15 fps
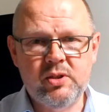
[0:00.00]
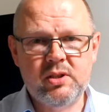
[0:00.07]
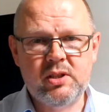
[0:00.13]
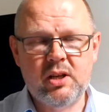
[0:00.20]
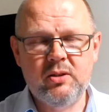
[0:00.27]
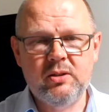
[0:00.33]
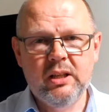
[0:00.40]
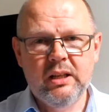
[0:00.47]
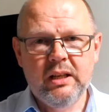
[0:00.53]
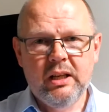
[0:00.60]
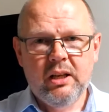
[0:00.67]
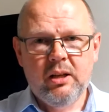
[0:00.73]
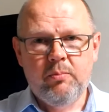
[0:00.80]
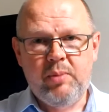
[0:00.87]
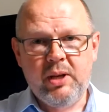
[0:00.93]
So
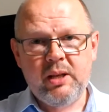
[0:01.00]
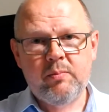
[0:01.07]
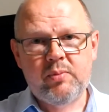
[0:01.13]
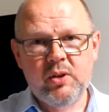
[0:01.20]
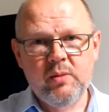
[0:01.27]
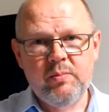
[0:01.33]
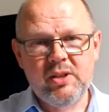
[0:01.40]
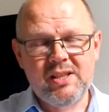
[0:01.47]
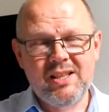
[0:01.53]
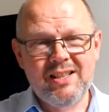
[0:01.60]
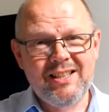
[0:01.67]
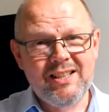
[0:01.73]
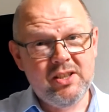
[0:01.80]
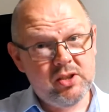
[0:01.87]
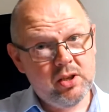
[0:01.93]
big improvements in
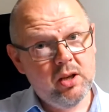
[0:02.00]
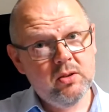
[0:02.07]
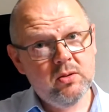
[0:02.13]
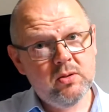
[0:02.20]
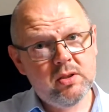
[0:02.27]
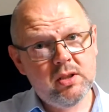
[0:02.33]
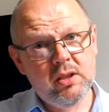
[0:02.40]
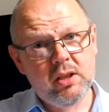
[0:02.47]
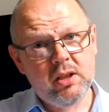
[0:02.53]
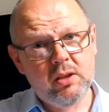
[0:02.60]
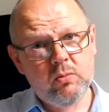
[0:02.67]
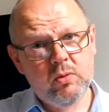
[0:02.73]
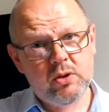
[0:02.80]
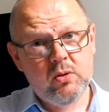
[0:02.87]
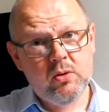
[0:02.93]
the internals, in the
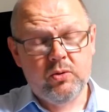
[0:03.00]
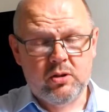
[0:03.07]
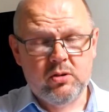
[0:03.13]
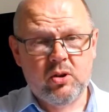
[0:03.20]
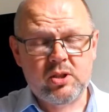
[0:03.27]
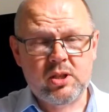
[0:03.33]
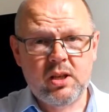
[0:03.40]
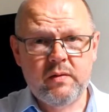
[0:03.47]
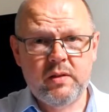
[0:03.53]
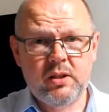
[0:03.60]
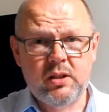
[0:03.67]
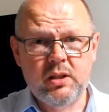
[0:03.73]
what's called the crossover,